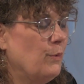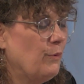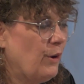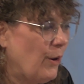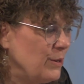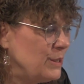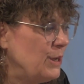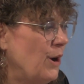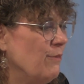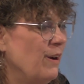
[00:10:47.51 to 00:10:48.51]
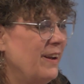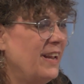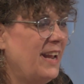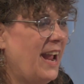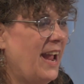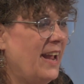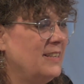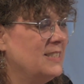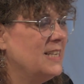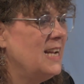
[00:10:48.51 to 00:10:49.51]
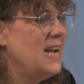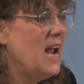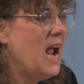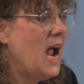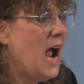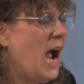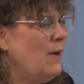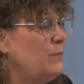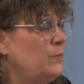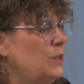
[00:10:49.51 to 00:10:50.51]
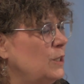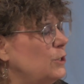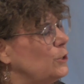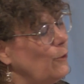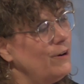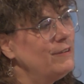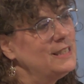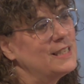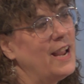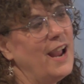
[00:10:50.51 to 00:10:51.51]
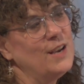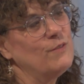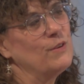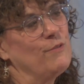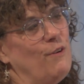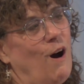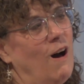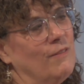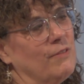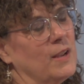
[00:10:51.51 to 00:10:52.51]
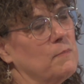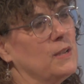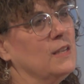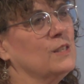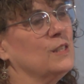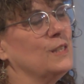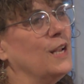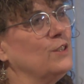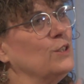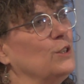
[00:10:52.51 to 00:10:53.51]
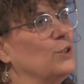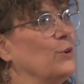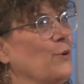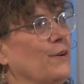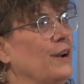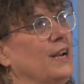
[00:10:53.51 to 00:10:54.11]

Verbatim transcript: we're rehearsing already, and the tour is kind of evolving because it's not just a tour